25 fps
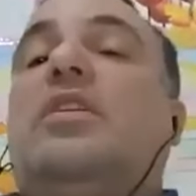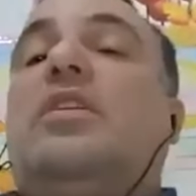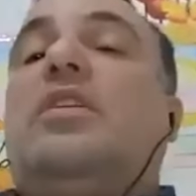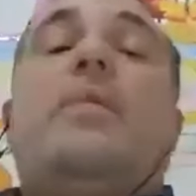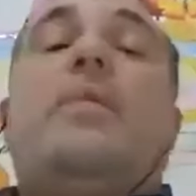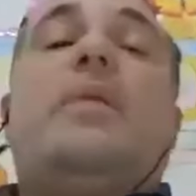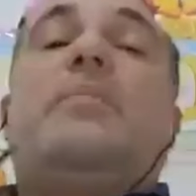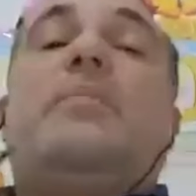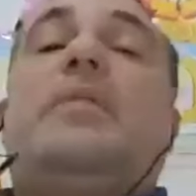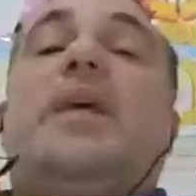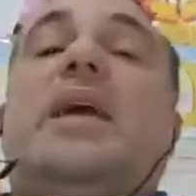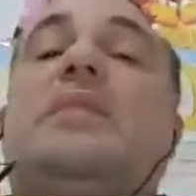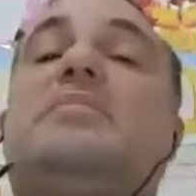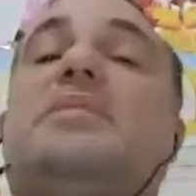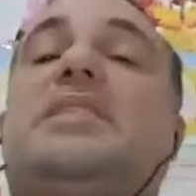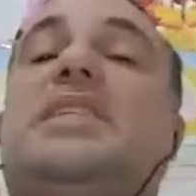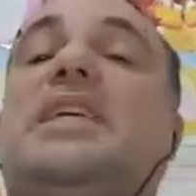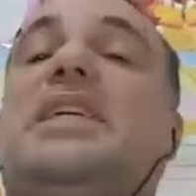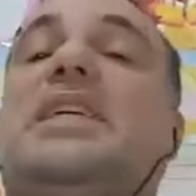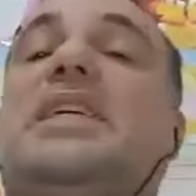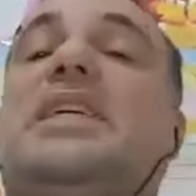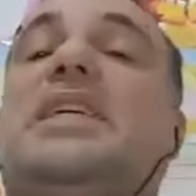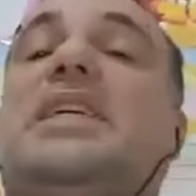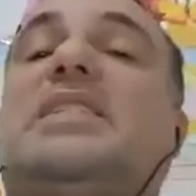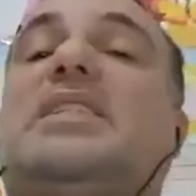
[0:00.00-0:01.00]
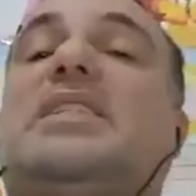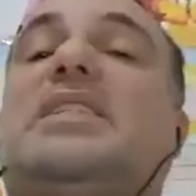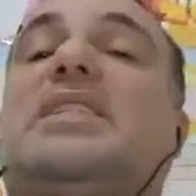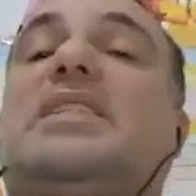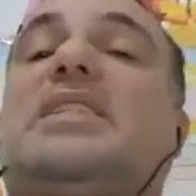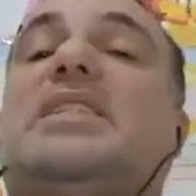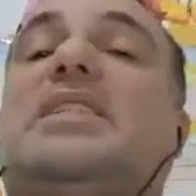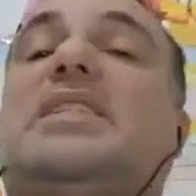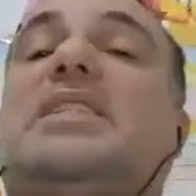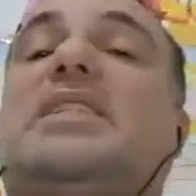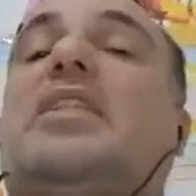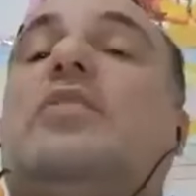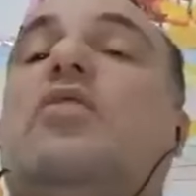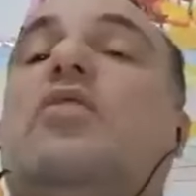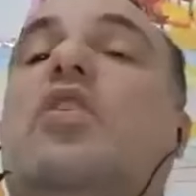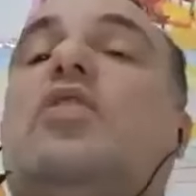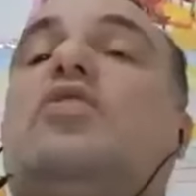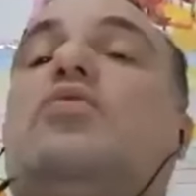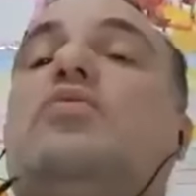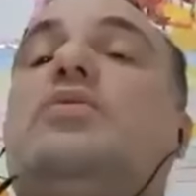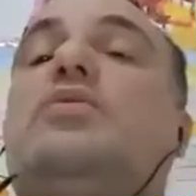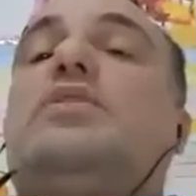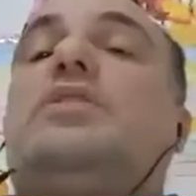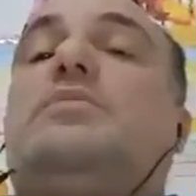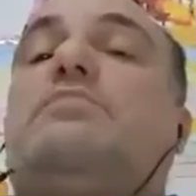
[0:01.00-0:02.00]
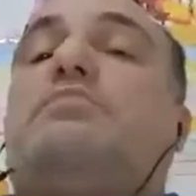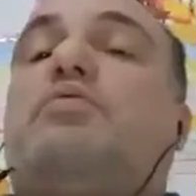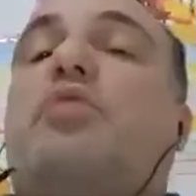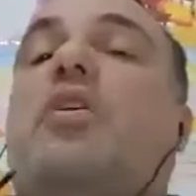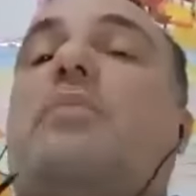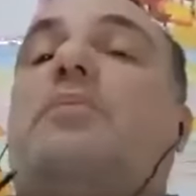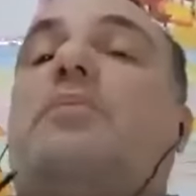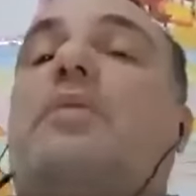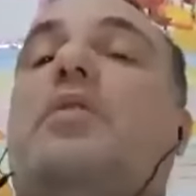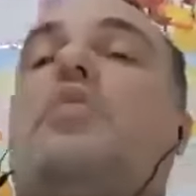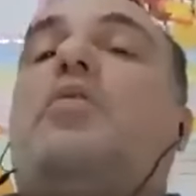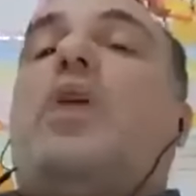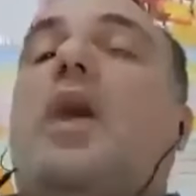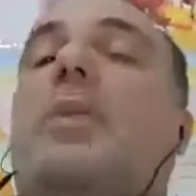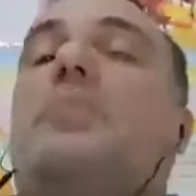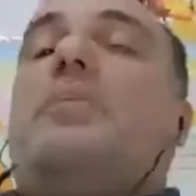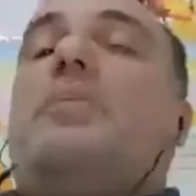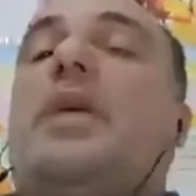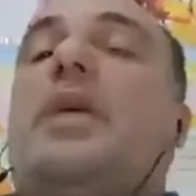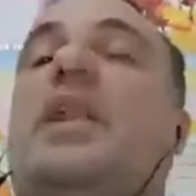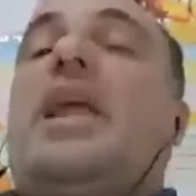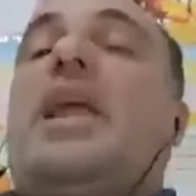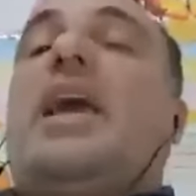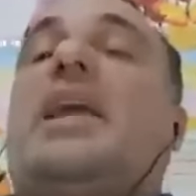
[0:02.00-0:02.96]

or maybe M16, but not with proper weapon